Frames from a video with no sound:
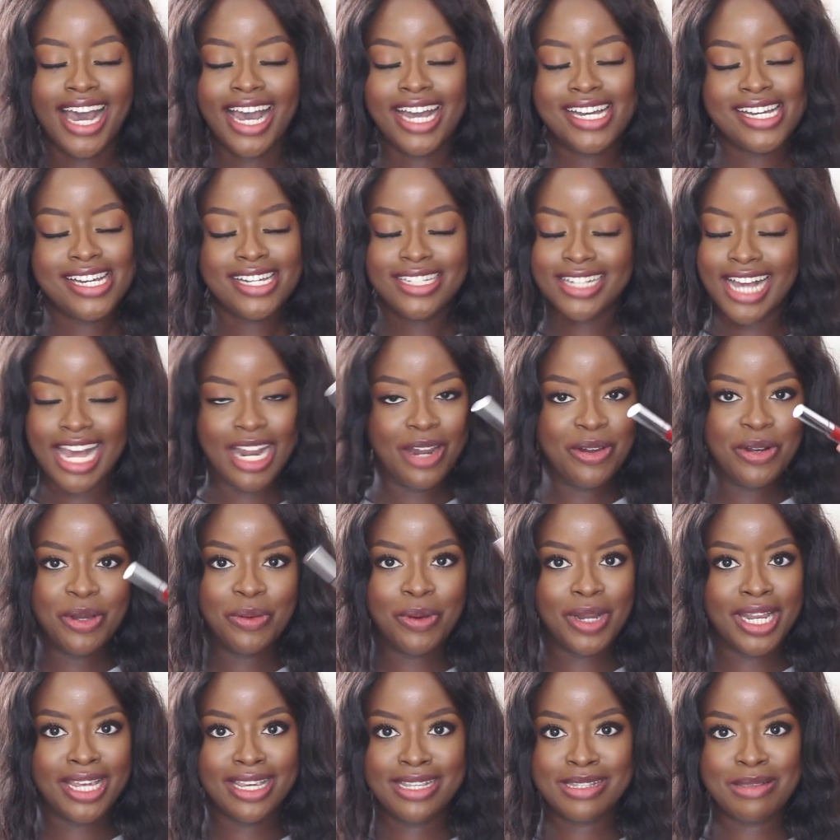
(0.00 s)
I don't
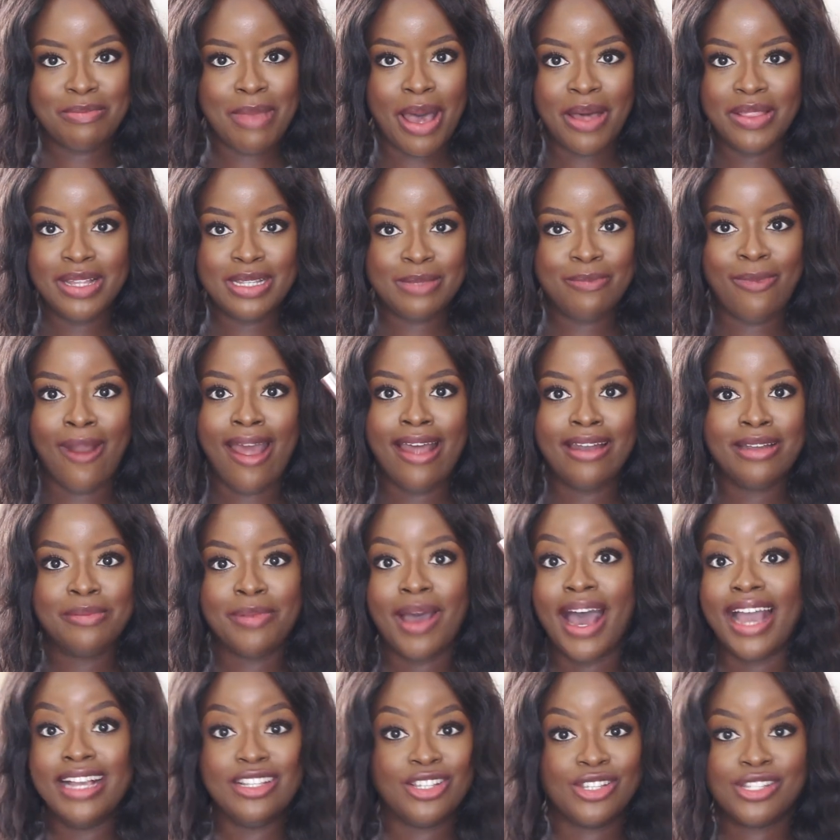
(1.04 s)
know what it is about this brand,
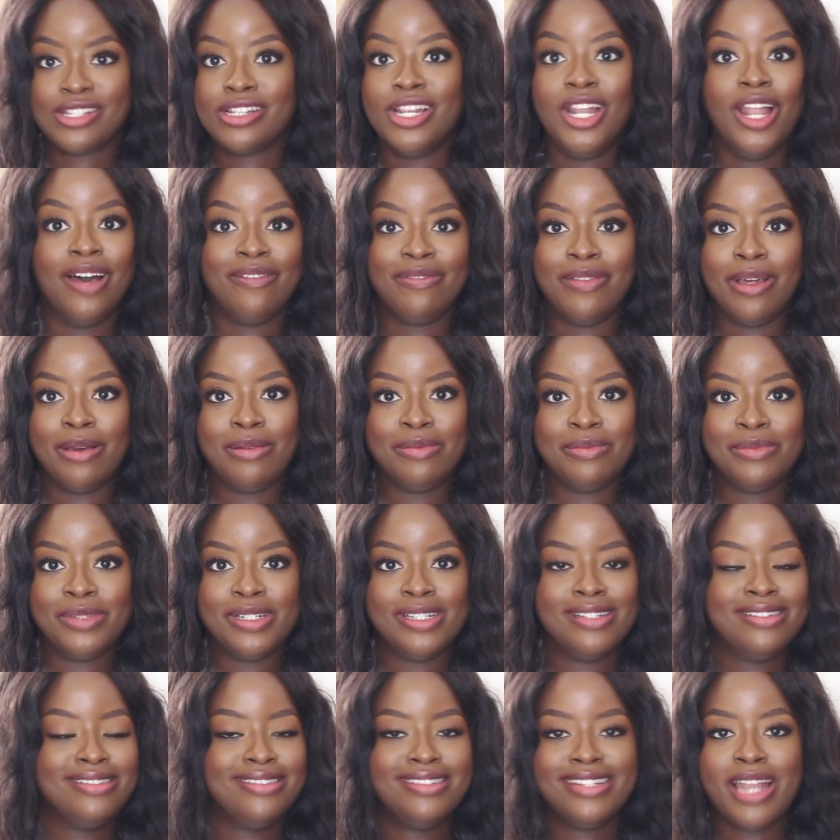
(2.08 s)
but I just love
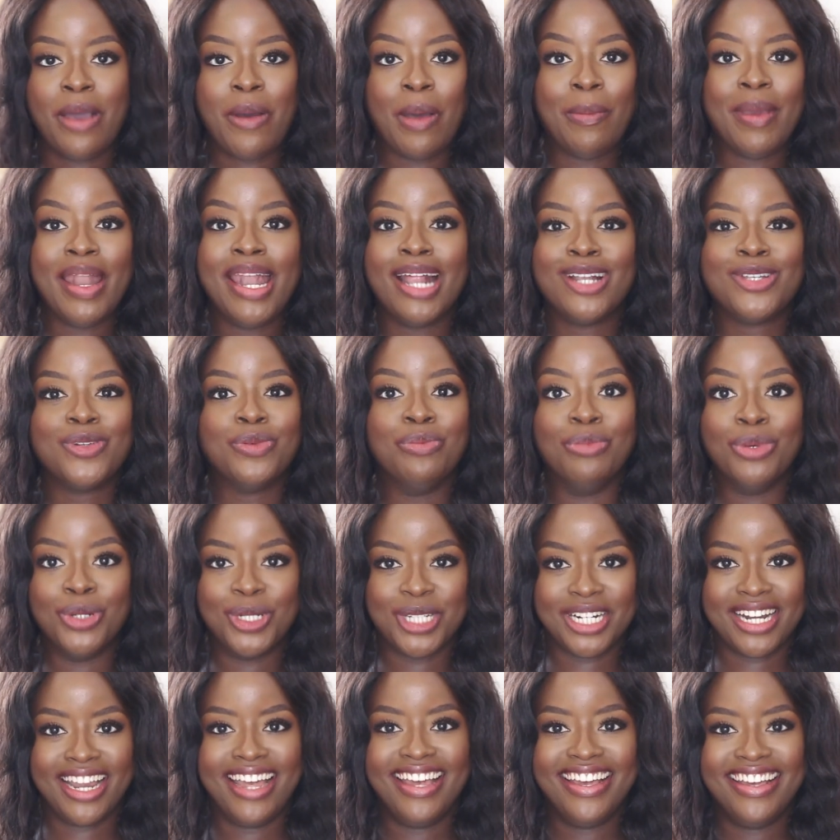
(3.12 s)
them. No apendeto
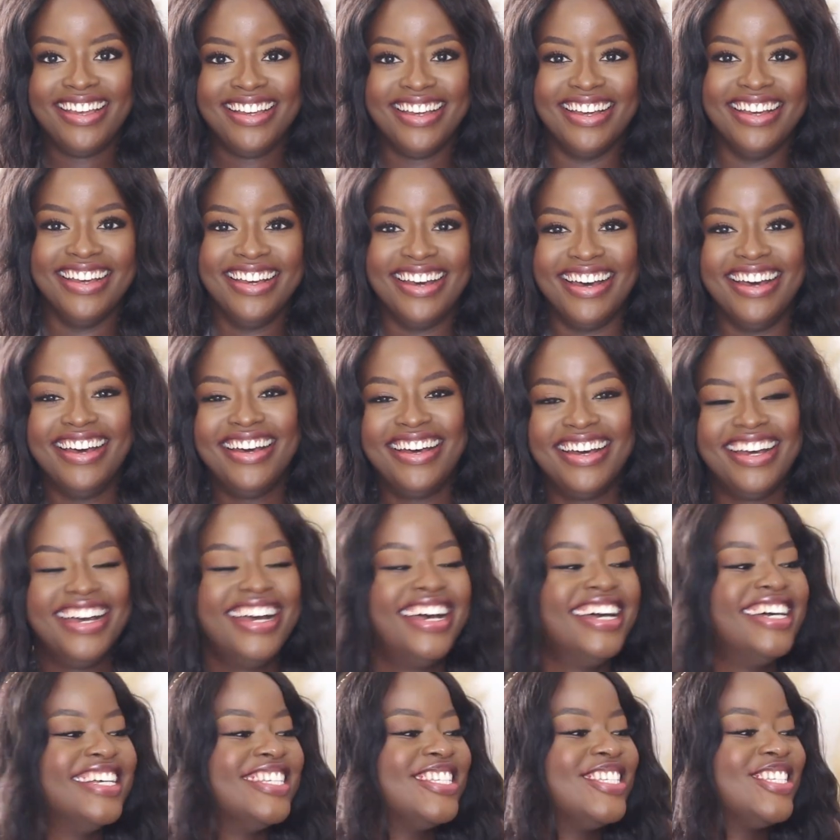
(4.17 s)
burre.
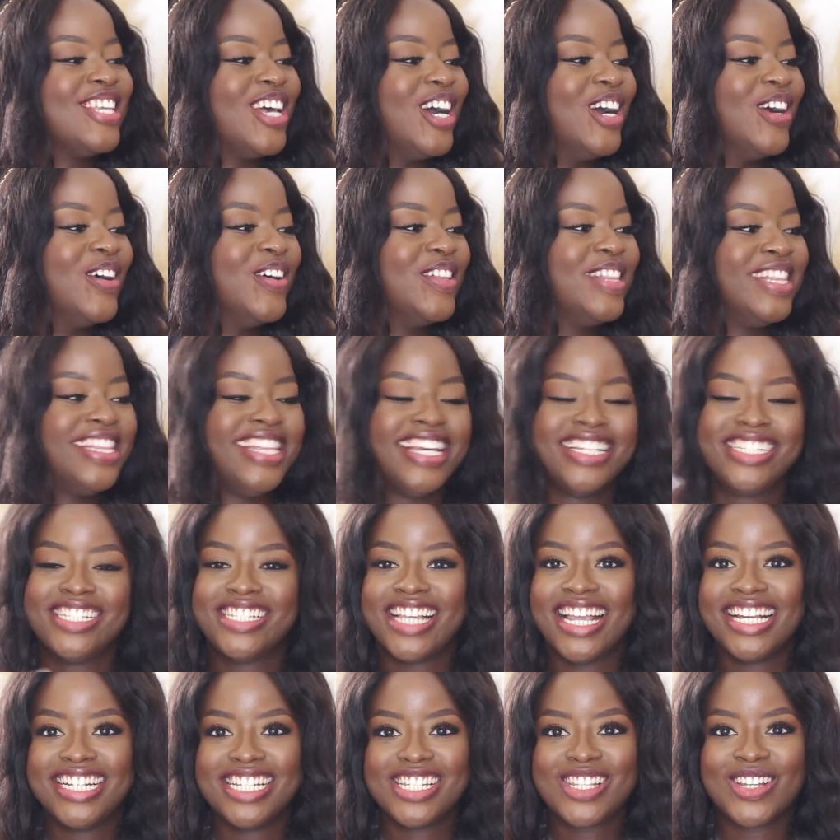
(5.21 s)
So
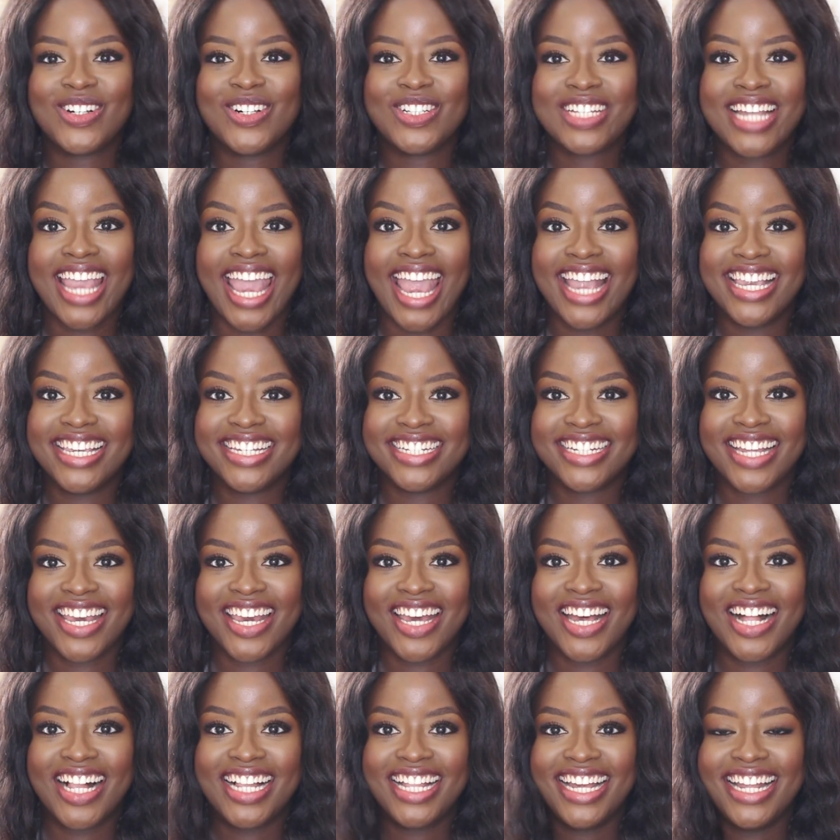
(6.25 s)
this shade is called Kenyan
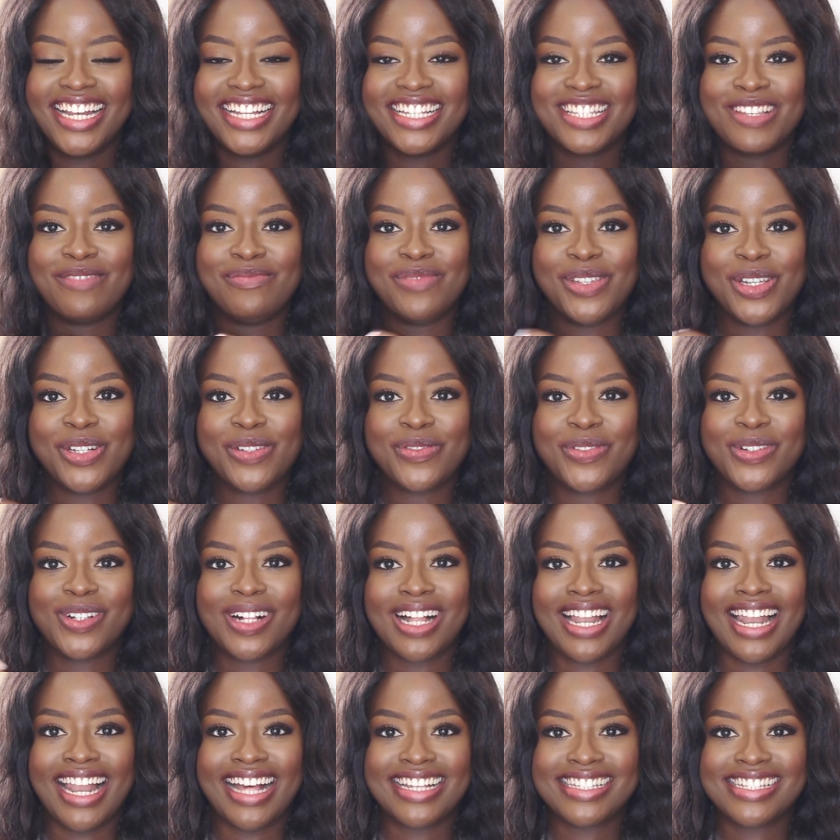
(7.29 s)
Girl. It is a
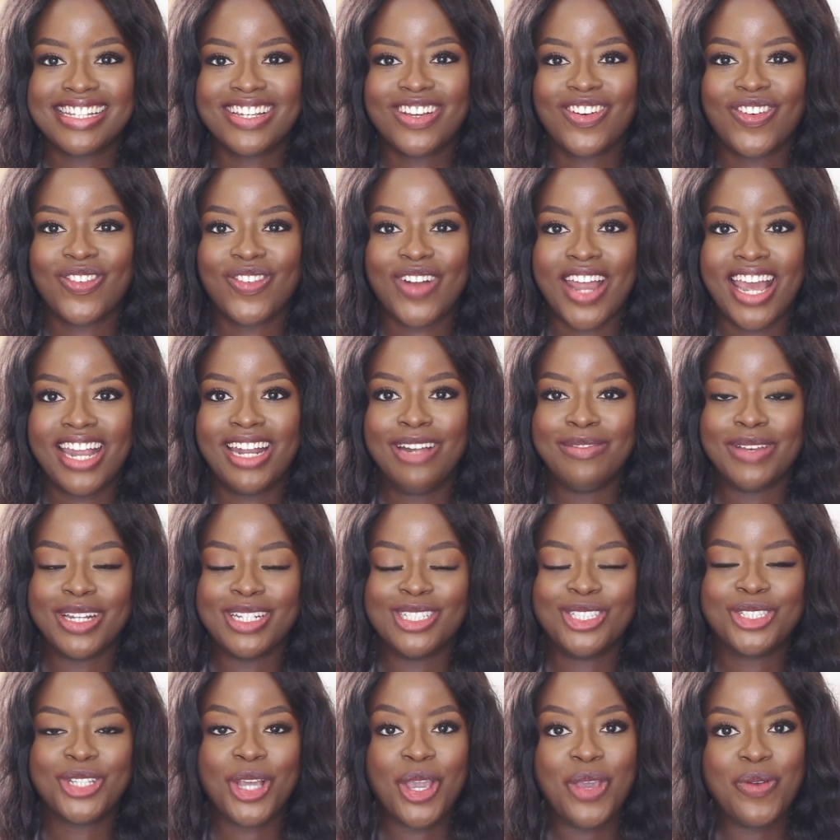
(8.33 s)
beautiful classic red. I'm
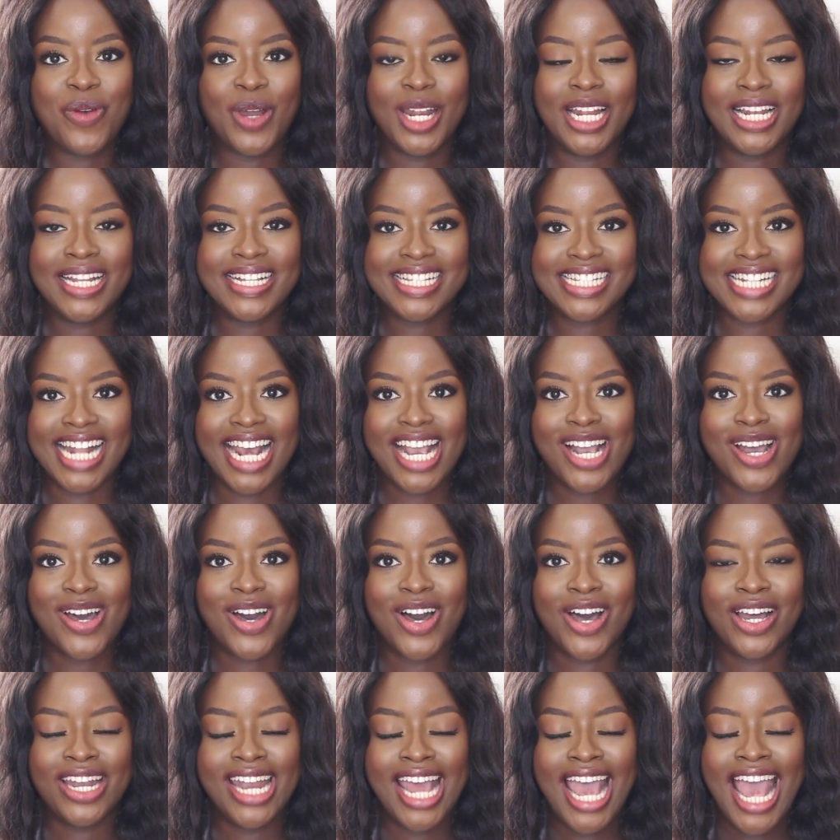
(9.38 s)
going to show you what it looks like
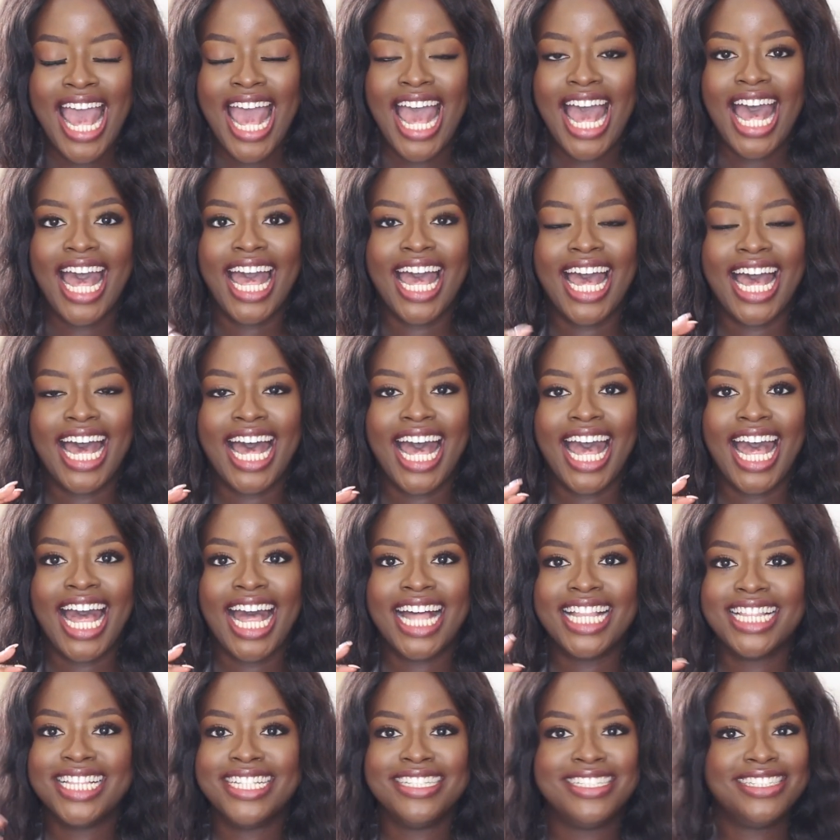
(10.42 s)
on.
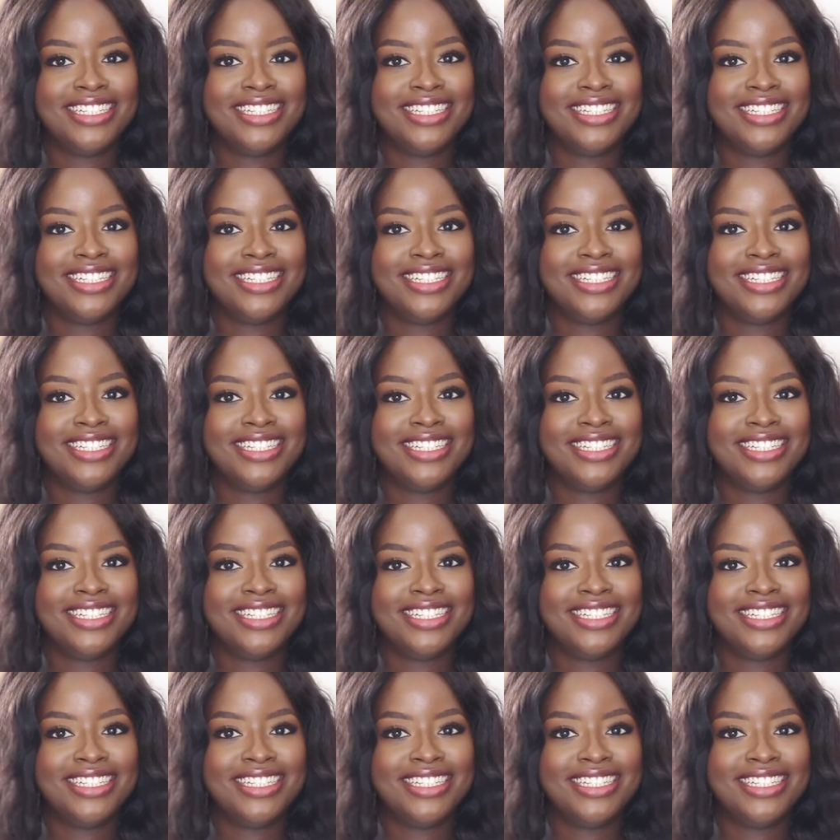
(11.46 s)
I